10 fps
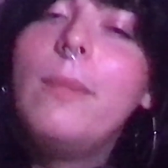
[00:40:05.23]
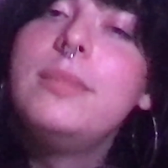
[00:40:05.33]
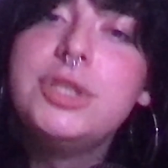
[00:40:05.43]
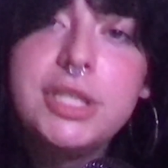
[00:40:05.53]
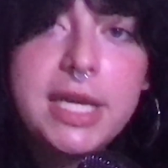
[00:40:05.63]

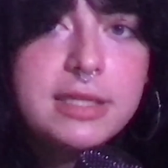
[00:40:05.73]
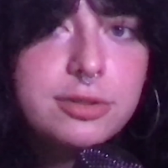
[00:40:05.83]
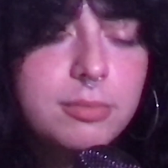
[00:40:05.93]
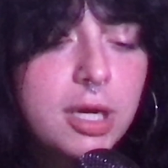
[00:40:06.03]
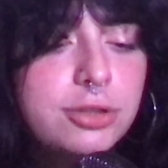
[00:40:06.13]
Janae's
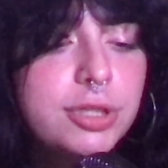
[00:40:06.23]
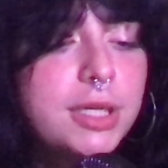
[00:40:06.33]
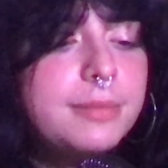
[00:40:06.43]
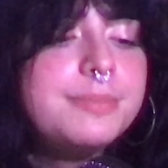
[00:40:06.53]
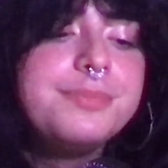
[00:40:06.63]
little
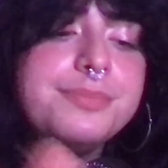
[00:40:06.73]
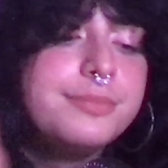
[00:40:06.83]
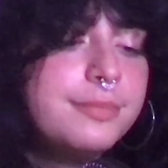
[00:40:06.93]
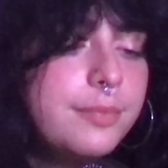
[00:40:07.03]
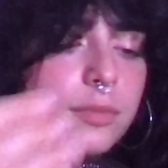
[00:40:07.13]
mantra.
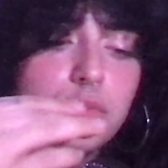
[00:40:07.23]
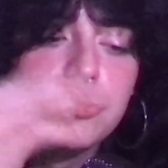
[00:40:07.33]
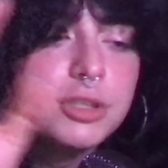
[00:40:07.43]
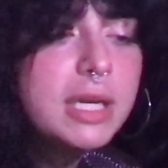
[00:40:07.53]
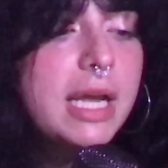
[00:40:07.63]
Mm.
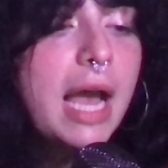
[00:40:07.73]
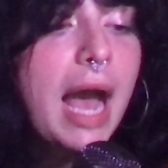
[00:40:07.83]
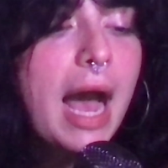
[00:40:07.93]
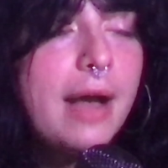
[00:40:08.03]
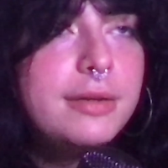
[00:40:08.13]

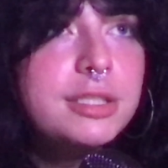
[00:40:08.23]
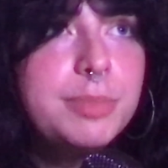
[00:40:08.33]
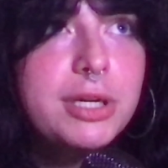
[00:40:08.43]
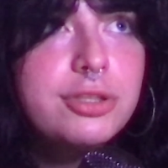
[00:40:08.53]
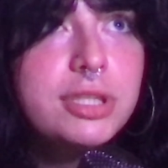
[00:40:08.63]

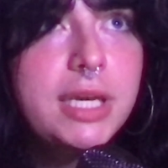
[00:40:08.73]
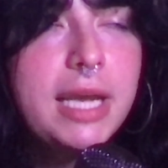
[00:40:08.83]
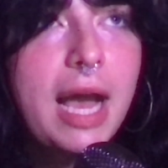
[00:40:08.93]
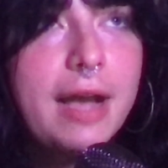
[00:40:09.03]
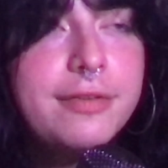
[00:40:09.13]

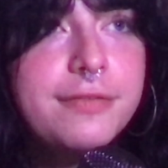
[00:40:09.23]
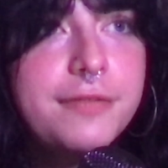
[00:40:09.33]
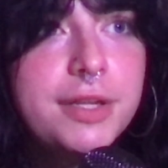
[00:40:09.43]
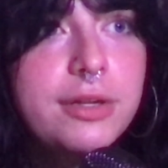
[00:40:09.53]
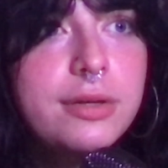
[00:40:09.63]
Spiritually, I
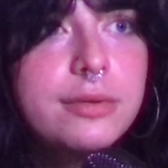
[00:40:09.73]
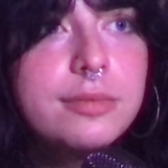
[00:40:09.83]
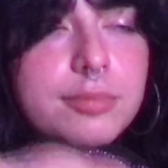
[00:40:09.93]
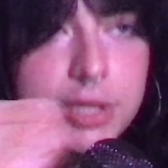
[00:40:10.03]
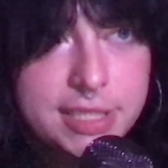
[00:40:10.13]
feel
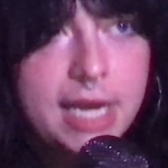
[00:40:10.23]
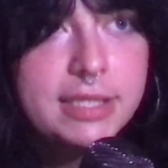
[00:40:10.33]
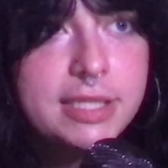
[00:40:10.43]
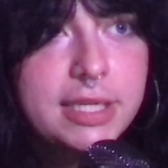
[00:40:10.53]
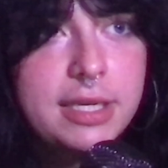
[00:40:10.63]

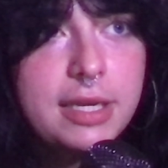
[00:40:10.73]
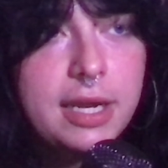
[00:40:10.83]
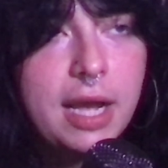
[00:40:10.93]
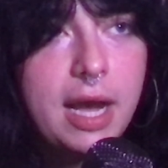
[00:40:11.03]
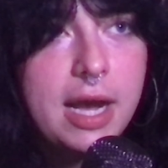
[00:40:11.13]
protected.
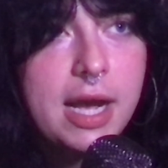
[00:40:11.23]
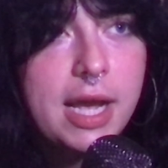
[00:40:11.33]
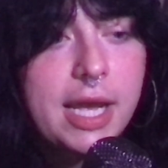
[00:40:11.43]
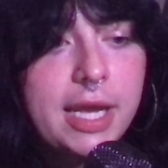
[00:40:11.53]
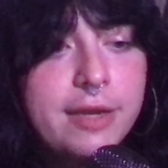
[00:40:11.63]

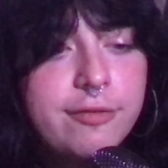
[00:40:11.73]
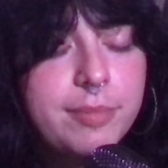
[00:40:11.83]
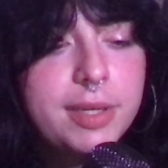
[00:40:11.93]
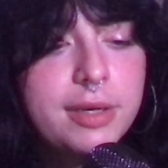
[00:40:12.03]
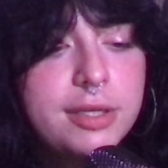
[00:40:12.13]
I've
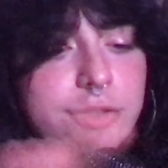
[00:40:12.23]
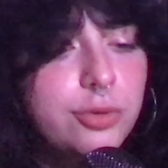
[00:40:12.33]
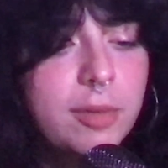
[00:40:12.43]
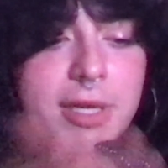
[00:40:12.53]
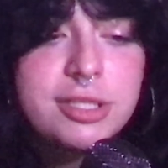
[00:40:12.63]
been
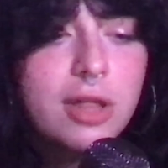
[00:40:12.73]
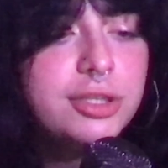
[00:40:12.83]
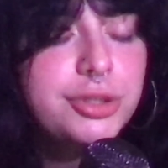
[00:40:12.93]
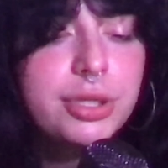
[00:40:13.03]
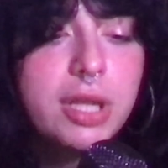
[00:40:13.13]
enjoying my
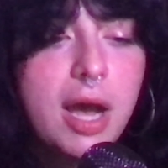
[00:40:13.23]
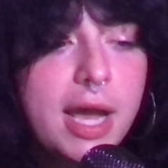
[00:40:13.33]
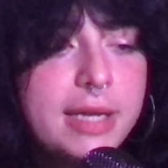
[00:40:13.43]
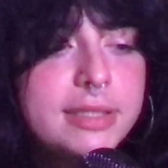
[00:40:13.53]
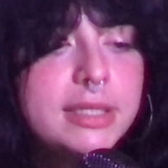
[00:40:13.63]
solitude a
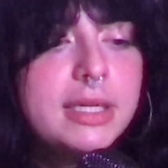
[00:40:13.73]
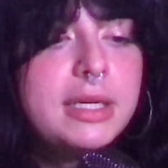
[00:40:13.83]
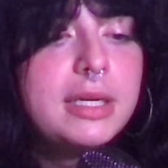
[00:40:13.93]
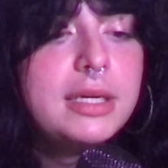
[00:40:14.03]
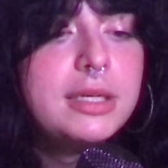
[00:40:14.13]
lot.
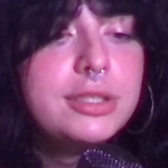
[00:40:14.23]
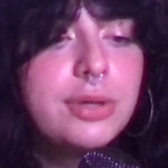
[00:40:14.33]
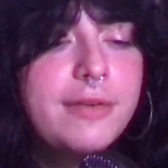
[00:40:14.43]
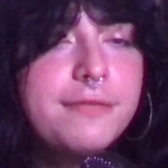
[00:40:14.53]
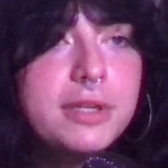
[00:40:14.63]

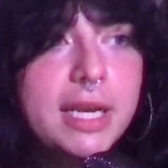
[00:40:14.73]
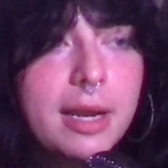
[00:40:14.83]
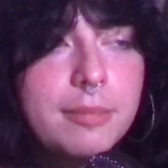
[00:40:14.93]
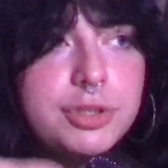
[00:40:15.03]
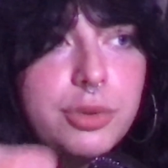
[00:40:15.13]
So I feel like
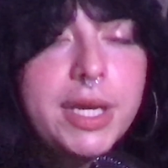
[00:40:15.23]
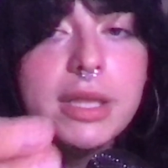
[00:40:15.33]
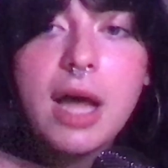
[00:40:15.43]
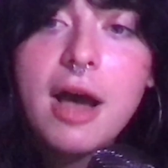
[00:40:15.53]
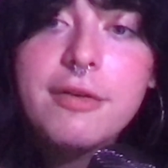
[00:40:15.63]
I'm doing a lot